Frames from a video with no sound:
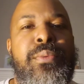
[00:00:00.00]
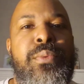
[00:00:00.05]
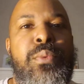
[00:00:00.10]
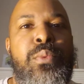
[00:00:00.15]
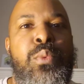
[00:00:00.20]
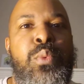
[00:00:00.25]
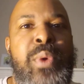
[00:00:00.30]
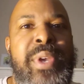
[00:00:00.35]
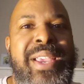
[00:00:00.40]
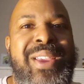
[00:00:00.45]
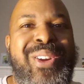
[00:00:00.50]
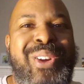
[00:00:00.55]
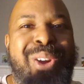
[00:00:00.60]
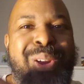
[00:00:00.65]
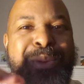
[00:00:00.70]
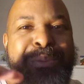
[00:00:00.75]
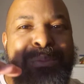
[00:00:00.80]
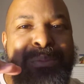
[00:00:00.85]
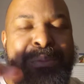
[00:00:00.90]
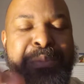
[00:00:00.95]
we
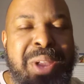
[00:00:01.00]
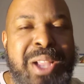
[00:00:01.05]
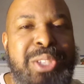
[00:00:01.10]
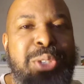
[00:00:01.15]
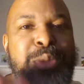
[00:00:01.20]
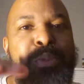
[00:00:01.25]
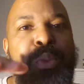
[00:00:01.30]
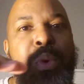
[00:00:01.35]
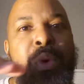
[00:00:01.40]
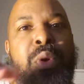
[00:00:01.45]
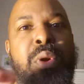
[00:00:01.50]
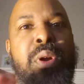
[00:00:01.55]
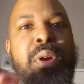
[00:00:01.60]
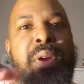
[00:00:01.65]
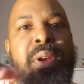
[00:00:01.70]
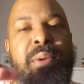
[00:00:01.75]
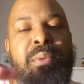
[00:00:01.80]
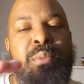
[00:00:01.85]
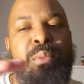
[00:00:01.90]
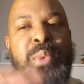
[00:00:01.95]
are much
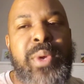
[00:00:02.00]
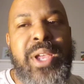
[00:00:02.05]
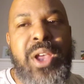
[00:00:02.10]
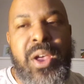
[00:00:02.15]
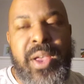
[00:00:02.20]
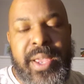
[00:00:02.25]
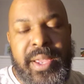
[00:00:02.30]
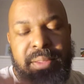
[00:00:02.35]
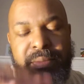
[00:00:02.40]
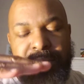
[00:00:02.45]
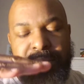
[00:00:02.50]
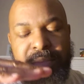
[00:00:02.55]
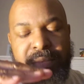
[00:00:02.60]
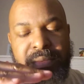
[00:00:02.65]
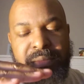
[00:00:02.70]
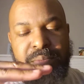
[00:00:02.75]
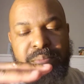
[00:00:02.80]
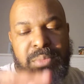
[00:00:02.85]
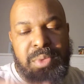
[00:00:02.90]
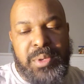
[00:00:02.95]
more, we call it,
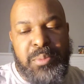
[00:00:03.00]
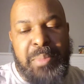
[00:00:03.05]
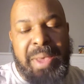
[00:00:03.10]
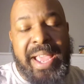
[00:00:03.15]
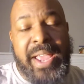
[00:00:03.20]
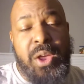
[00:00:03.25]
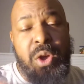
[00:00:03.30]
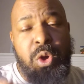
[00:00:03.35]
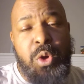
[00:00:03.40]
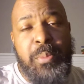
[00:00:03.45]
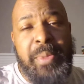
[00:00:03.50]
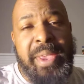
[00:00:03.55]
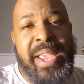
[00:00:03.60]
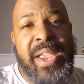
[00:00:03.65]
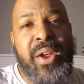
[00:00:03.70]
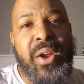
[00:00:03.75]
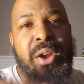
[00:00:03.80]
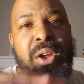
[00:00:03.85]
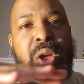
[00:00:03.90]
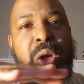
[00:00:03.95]
to buy a home
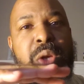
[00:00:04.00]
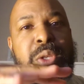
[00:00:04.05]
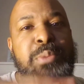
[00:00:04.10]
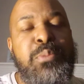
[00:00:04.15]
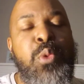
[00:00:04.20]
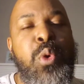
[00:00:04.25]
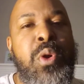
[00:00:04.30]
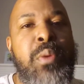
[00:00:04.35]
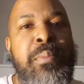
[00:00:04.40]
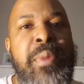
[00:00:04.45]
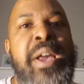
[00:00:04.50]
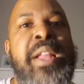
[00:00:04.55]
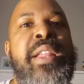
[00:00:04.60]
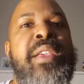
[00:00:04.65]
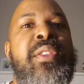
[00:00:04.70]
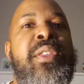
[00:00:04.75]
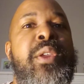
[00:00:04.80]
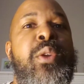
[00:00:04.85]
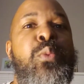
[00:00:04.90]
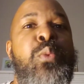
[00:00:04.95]
here costs more
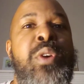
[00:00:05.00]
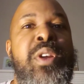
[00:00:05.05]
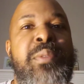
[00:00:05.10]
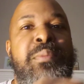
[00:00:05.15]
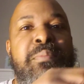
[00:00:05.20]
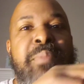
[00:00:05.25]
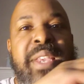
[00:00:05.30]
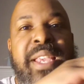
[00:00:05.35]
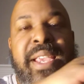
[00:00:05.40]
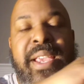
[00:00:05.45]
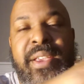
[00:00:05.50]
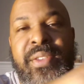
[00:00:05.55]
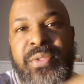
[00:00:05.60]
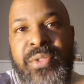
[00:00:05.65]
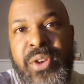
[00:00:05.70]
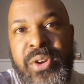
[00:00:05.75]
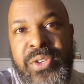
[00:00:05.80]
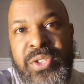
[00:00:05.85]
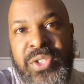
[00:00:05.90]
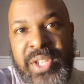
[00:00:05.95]
money than it would be in
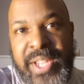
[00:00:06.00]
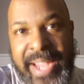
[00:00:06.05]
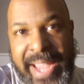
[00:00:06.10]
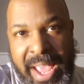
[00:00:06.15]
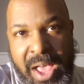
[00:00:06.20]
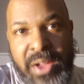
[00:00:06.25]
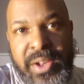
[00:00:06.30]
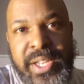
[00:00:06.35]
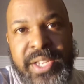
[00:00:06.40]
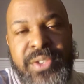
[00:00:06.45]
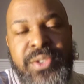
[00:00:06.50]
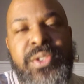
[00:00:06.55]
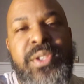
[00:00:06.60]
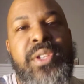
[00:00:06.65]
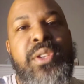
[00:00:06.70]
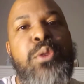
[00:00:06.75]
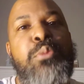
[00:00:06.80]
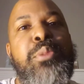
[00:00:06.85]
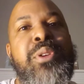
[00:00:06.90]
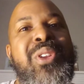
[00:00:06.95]
Thurston County
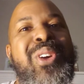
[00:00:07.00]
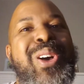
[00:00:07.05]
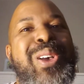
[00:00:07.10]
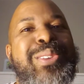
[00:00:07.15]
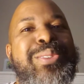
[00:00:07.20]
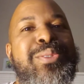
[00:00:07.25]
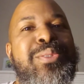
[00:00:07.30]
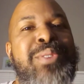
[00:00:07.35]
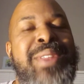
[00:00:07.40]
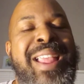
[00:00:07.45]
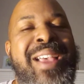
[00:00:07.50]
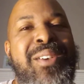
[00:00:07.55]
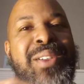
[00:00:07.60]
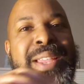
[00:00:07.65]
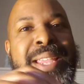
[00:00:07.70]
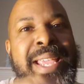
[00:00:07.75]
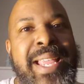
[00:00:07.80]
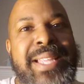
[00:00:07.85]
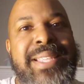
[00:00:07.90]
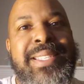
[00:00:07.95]
still, but also now
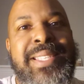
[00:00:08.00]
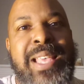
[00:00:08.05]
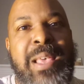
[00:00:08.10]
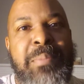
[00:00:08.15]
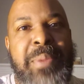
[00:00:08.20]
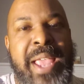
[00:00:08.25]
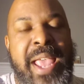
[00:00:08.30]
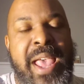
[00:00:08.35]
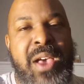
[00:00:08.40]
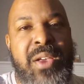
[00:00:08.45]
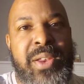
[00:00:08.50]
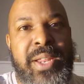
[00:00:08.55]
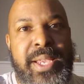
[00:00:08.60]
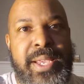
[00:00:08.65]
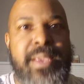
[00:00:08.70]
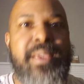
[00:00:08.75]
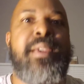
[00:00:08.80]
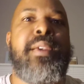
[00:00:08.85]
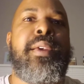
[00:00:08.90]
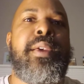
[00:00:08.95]
Kitsap
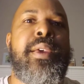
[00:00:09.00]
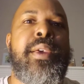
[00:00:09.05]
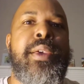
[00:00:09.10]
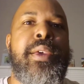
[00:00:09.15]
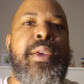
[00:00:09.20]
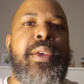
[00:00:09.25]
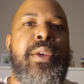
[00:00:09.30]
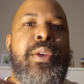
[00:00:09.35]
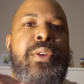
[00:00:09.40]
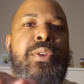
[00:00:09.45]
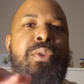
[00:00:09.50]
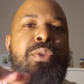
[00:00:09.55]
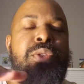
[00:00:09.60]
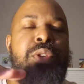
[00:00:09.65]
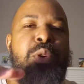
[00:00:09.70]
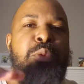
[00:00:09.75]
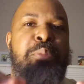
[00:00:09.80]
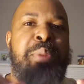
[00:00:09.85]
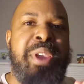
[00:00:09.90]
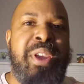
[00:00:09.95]
County.
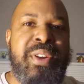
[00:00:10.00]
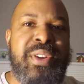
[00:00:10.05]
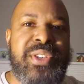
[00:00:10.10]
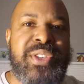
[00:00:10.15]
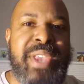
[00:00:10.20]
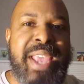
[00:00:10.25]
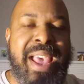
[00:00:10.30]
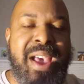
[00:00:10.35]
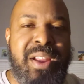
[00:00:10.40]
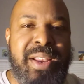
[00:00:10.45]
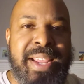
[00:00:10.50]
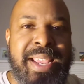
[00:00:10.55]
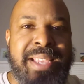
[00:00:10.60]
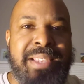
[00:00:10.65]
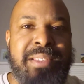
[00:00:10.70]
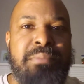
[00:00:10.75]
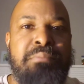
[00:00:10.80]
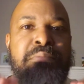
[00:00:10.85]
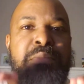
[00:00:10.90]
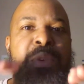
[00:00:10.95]
So Pierce County
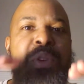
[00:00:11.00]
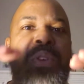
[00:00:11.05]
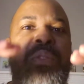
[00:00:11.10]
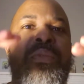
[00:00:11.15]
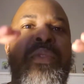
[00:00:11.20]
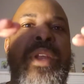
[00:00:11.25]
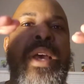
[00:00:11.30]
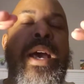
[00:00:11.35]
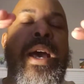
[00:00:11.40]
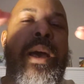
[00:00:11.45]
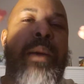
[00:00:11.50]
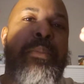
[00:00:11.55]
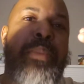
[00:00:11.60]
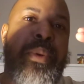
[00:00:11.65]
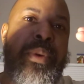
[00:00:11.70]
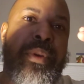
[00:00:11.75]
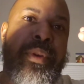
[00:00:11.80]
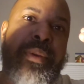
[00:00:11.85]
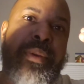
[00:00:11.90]
has moved up